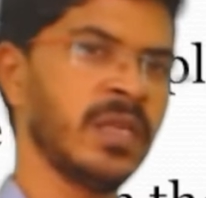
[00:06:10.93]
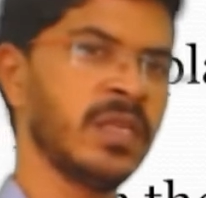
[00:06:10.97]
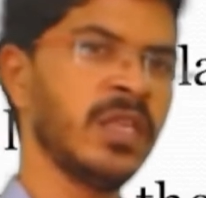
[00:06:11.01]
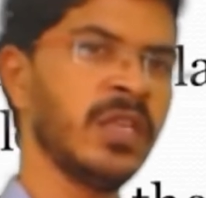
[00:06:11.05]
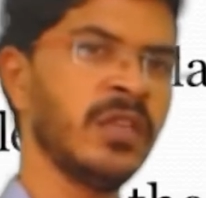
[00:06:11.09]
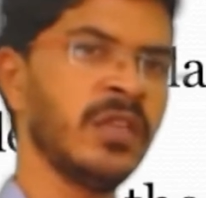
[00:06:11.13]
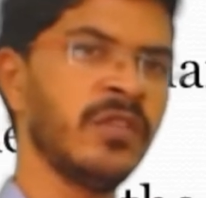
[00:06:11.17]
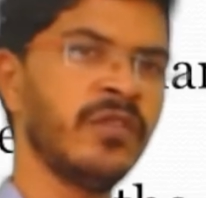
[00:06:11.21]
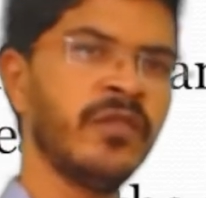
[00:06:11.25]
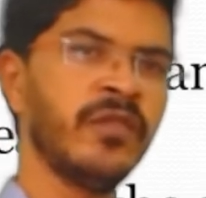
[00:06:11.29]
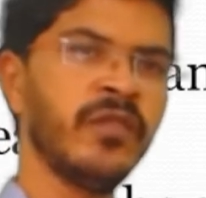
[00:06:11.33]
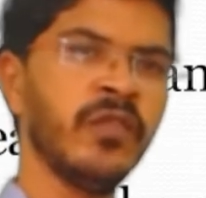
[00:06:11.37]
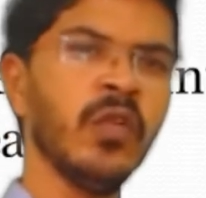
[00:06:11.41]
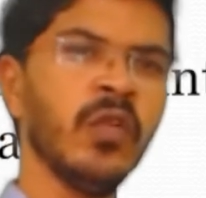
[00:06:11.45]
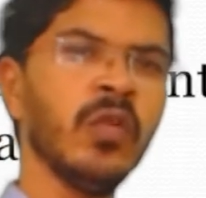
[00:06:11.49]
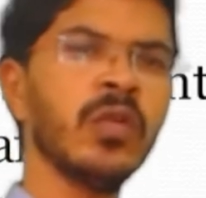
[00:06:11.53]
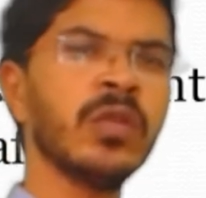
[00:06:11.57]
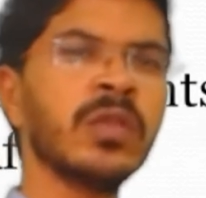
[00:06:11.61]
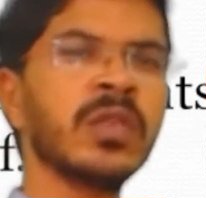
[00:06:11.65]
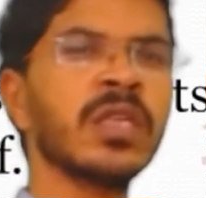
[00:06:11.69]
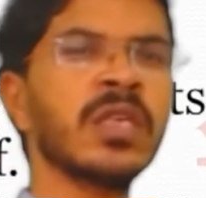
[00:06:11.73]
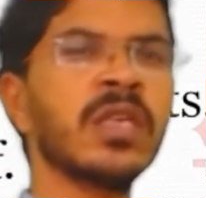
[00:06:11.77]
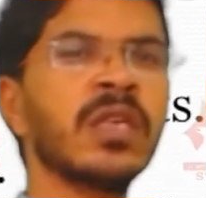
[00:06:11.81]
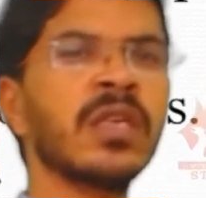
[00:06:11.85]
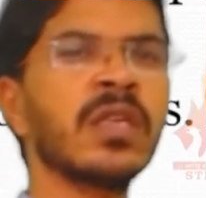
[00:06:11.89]
These
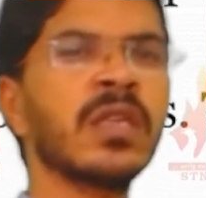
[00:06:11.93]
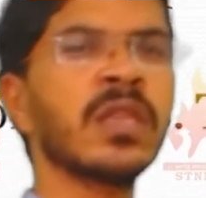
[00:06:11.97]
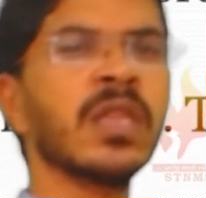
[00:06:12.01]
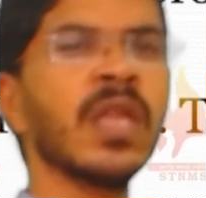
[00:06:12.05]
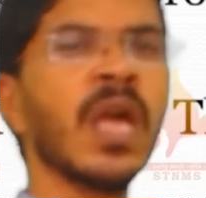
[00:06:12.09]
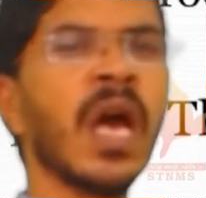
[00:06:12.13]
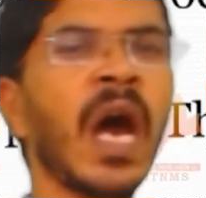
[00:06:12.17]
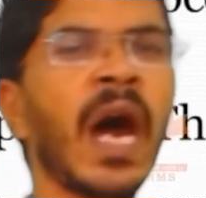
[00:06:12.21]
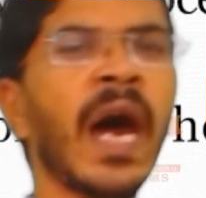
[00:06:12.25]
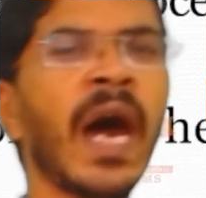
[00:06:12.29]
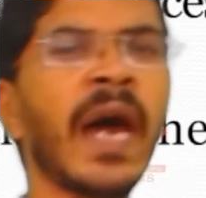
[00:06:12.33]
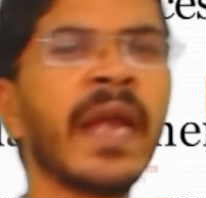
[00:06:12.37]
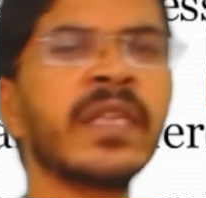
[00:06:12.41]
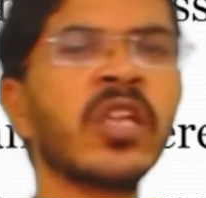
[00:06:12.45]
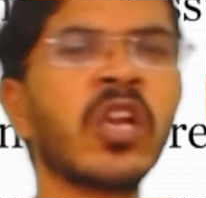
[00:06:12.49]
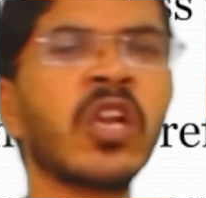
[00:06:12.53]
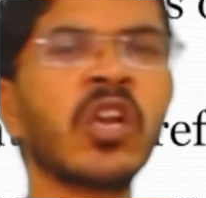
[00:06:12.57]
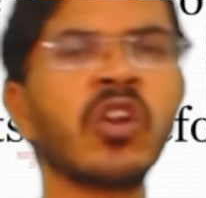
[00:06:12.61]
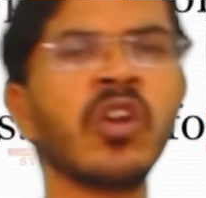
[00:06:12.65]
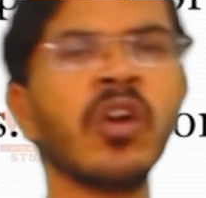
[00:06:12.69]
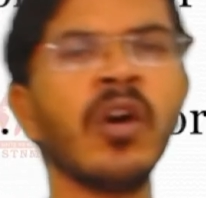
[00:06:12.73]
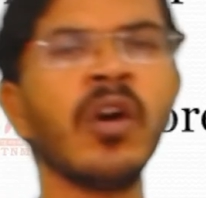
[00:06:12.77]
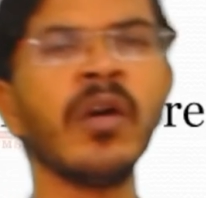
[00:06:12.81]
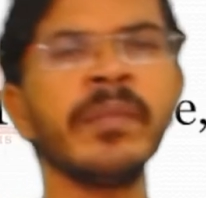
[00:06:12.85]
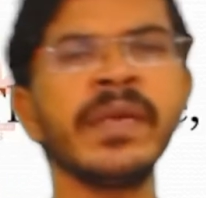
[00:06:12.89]
four things are the
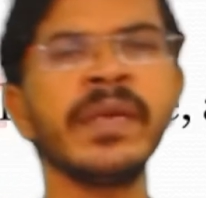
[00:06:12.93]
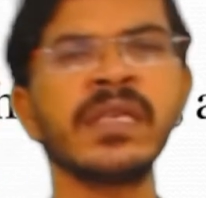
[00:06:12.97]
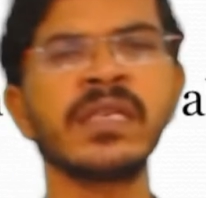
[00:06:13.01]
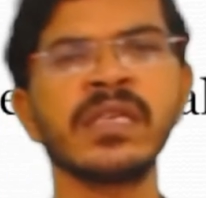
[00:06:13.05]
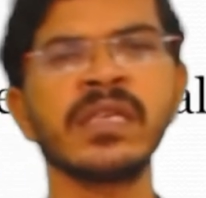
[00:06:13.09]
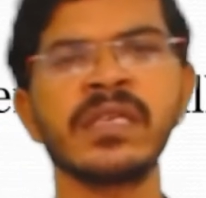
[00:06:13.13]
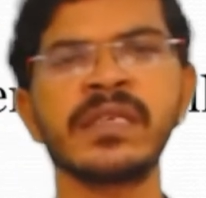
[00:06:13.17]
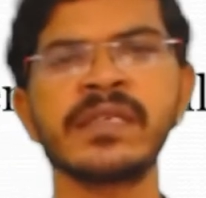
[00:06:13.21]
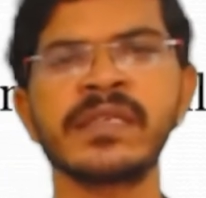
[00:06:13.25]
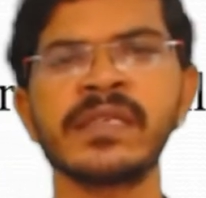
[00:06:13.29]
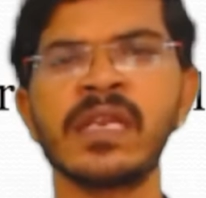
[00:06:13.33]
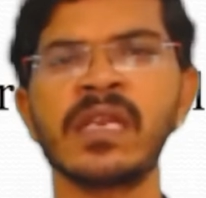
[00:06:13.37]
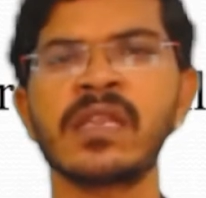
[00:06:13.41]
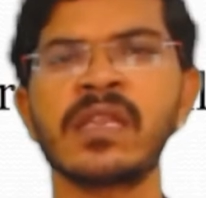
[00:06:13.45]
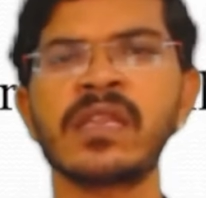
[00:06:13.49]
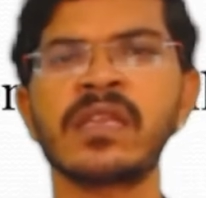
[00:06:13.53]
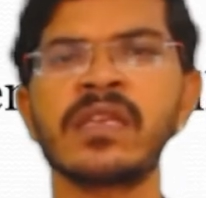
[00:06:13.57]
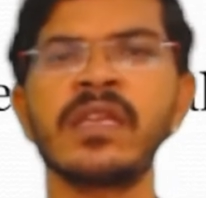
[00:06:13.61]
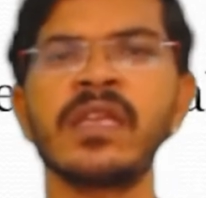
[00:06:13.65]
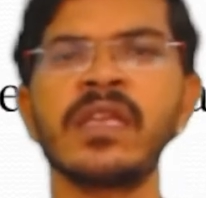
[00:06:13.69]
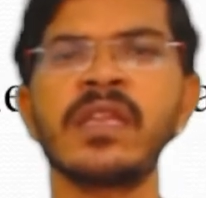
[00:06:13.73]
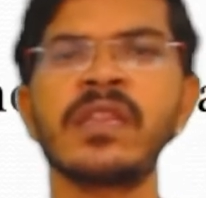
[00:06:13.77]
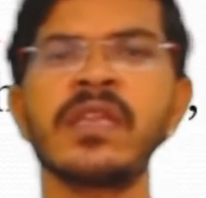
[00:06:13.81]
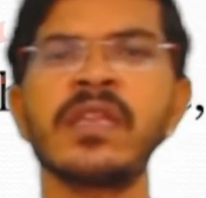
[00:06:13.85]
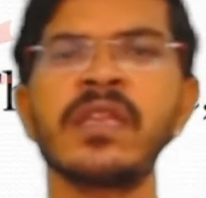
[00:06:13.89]
raw materials
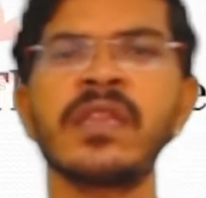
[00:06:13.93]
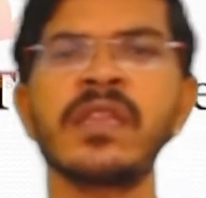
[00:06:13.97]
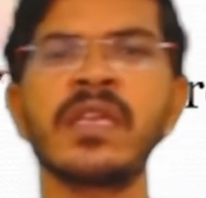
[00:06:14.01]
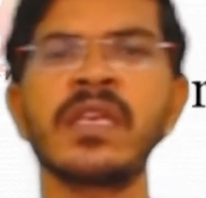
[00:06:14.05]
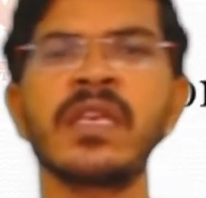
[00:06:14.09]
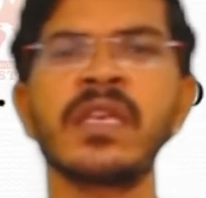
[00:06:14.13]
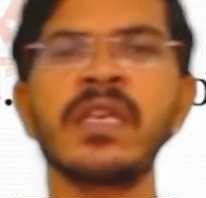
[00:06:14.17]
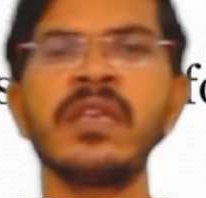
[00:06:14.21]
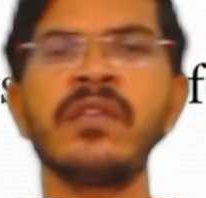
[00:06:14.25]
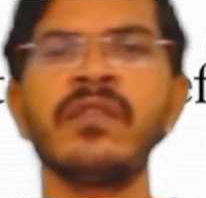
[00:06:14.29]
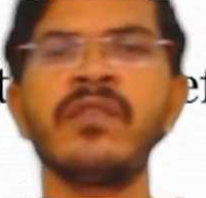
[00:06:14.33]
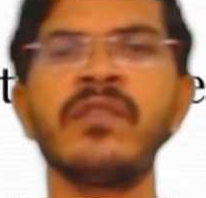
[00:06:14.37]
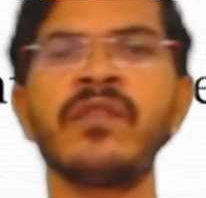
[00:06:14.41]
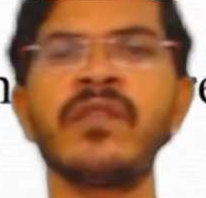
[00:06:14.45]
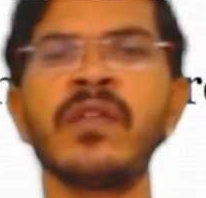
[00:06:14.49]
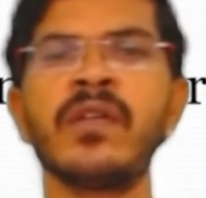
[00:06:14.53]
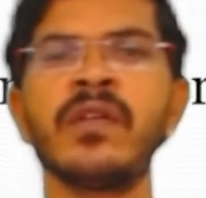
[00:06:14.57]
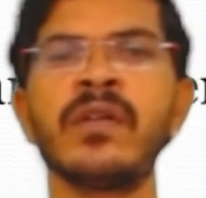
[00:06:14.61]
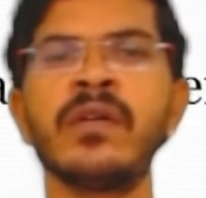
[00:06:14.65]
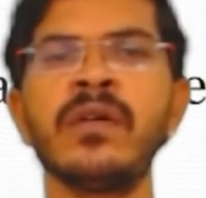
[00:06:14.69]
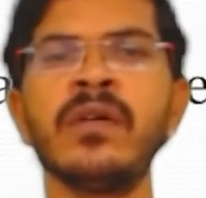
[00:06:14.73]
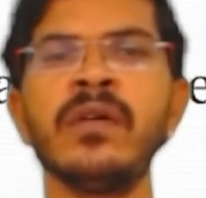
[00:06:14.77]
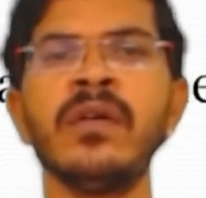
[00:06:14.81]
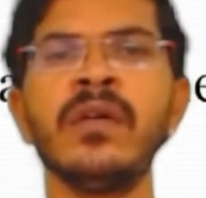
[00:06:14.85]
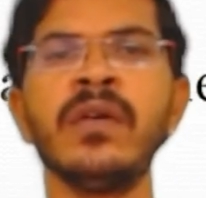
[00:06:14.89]
necessary
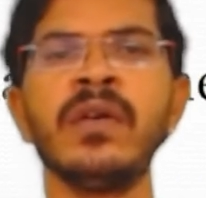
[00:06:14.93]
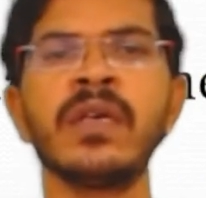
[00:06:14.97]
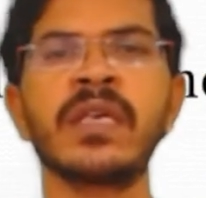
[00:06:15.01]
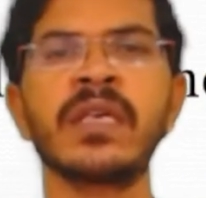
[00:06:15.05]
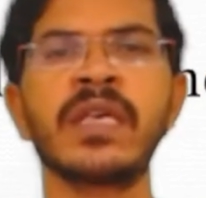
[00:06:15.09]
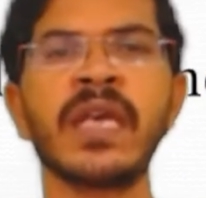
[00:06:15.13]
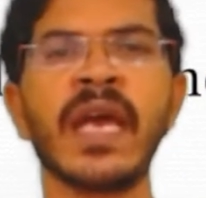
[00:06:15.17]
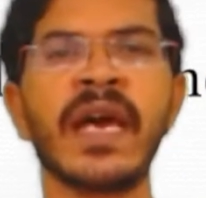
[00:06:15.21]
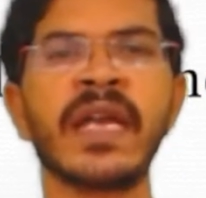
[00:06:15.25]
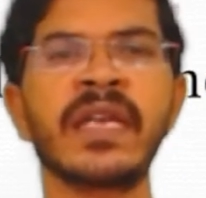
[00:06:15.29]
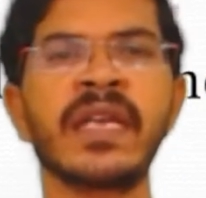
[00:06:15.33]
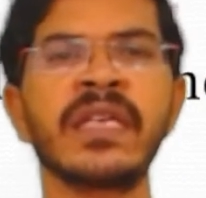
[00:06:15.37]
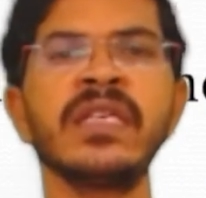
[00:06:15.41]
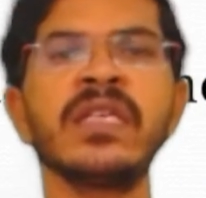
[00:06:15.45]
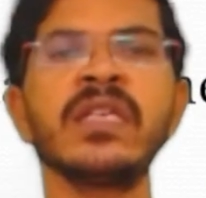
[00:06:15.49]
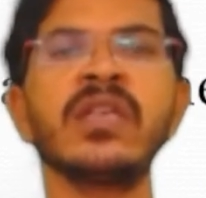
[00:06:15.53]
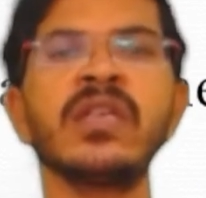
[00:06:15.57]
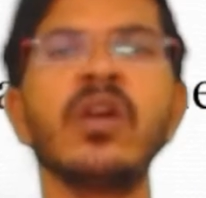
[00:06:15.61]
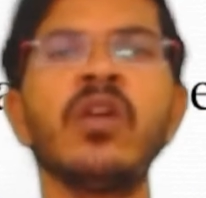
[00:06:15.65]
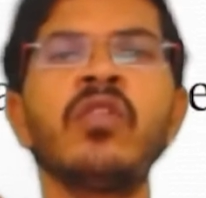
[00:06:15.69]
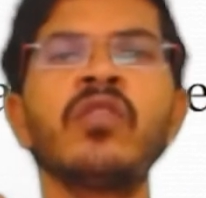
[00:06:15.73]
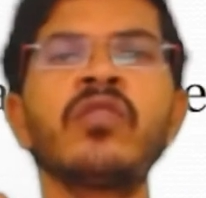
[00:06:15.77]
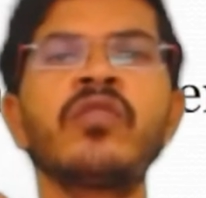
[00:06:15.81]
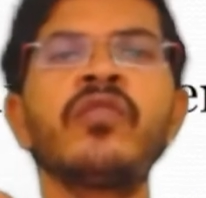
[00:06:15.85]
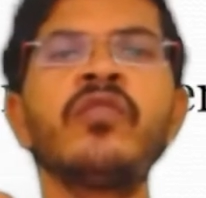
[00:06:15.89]
for carrying
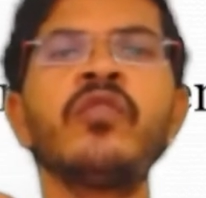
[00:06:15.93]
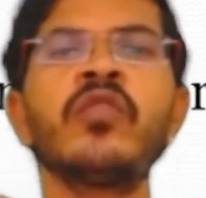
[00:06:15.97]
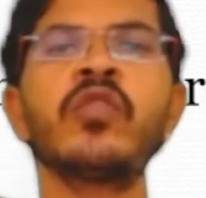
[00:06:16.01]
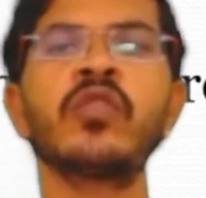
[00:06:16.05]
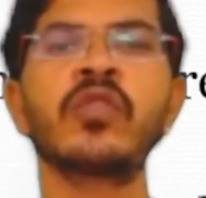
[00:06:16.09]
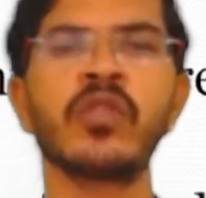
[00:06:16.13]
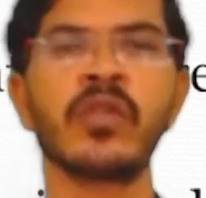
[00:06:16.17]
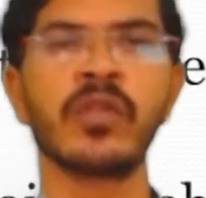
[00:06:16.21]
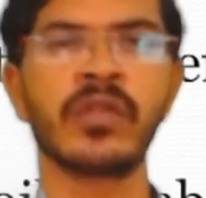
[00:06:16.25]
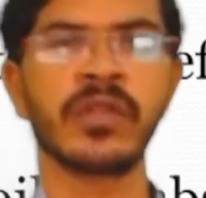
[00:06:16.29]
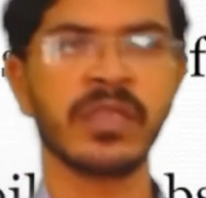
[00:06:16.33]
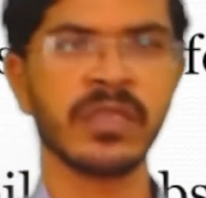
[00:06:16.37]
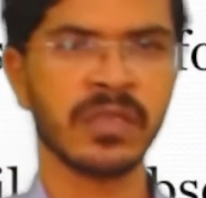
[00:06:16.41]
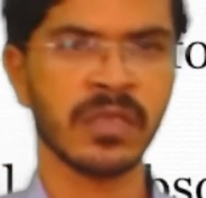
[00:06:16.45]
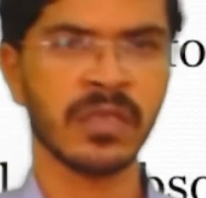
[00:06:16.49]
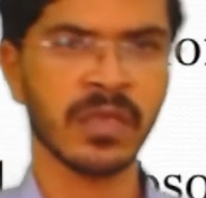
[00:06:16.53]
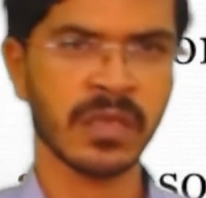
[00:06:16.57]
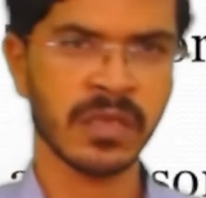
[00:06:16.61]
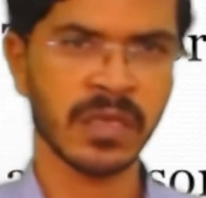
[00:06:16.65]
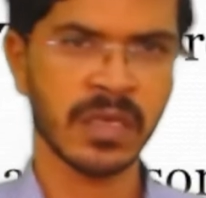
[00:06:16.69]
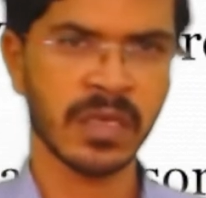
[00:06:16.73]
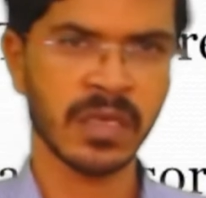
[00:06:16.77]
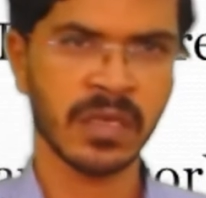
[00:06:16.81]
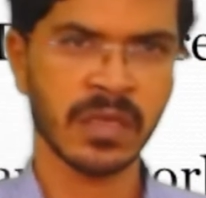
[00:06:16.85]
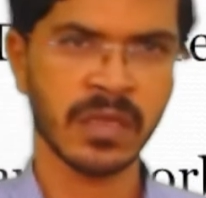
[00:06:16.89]
out
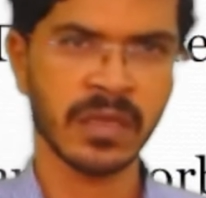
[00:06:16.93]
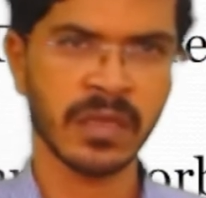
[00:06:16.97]
photosynthesis.